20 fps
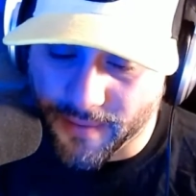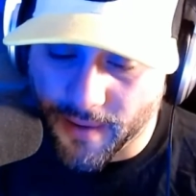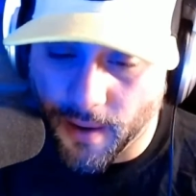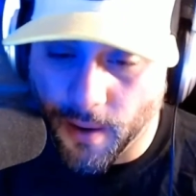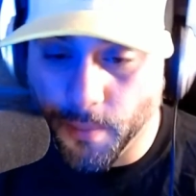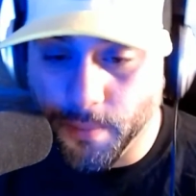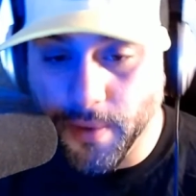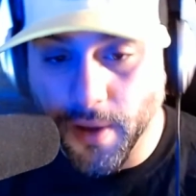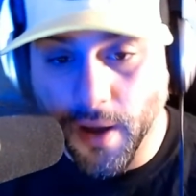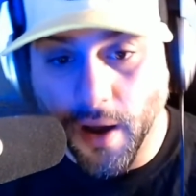I
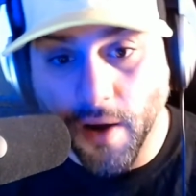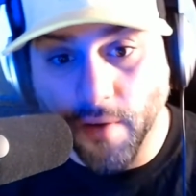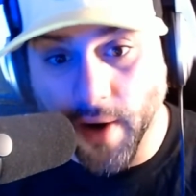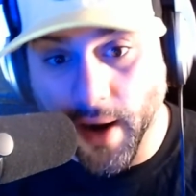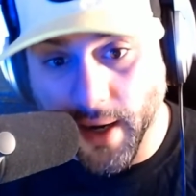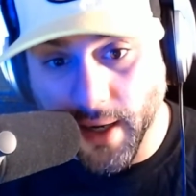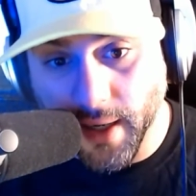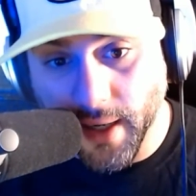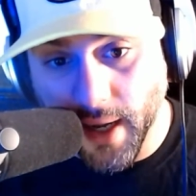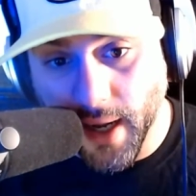hope y'all
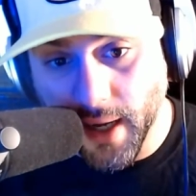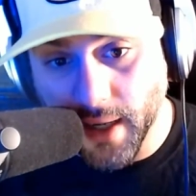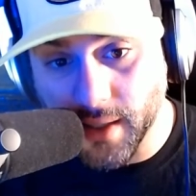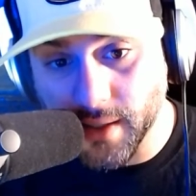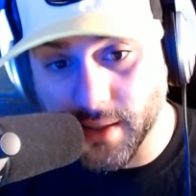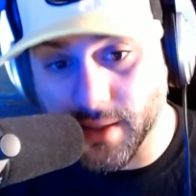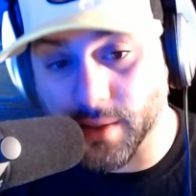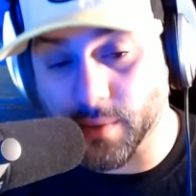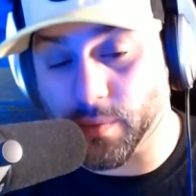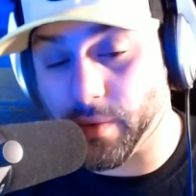
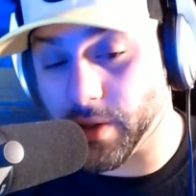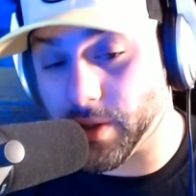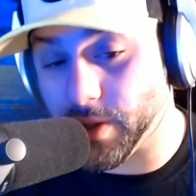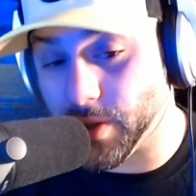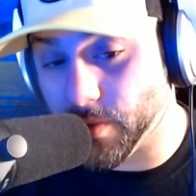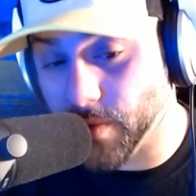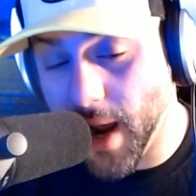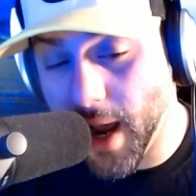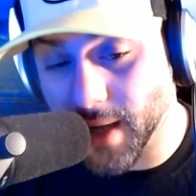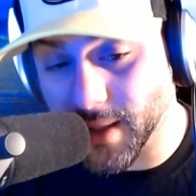recognize what
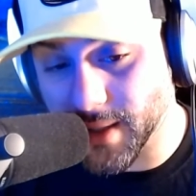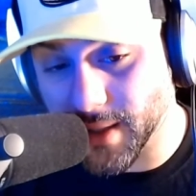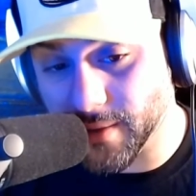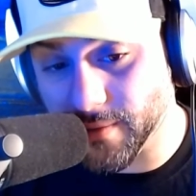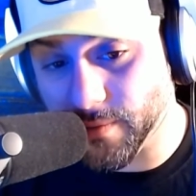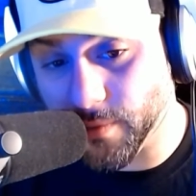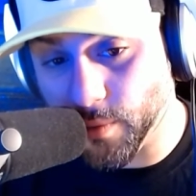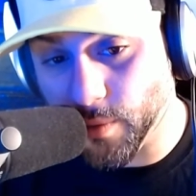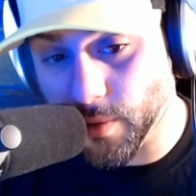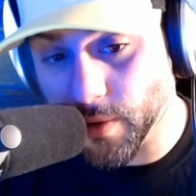you're
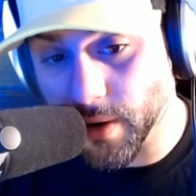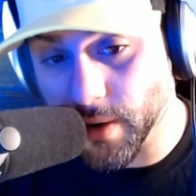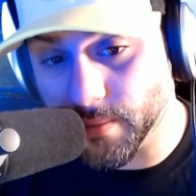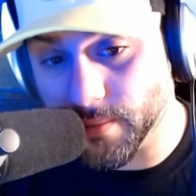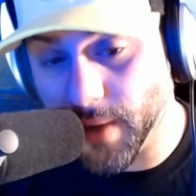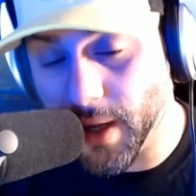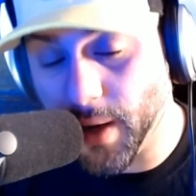asking for